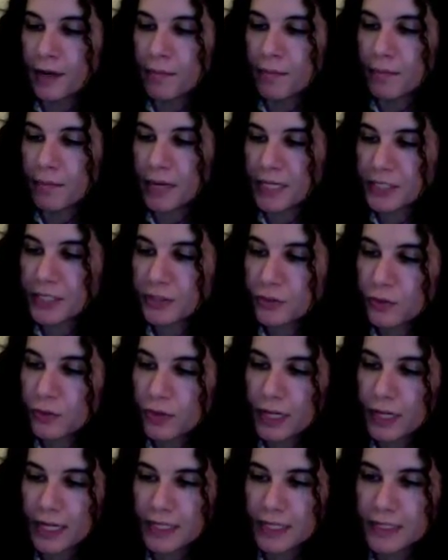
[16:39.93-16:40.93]
My
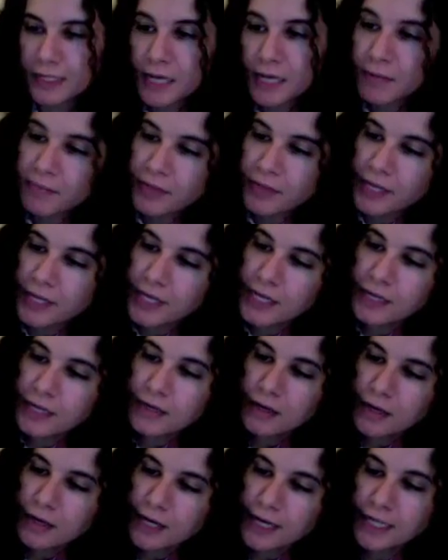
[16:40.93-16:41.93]
school is
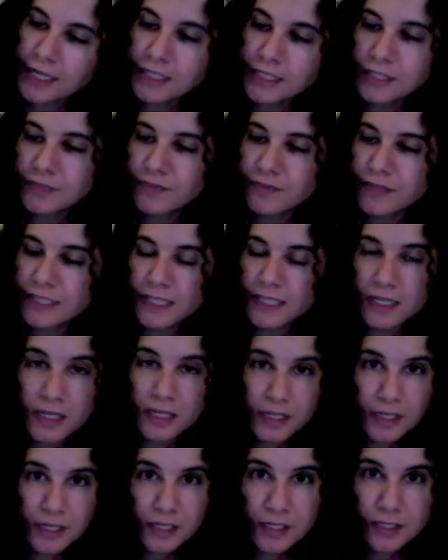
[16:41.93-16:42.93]
something, its
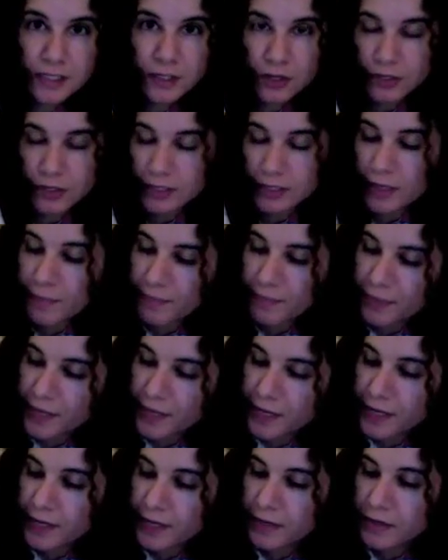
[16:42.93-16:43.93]
facilities are
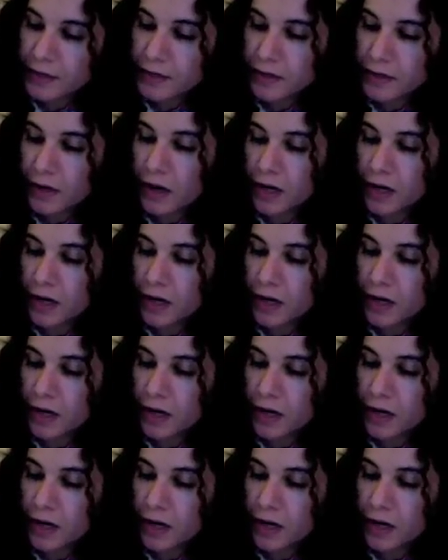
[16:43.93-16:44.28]
something,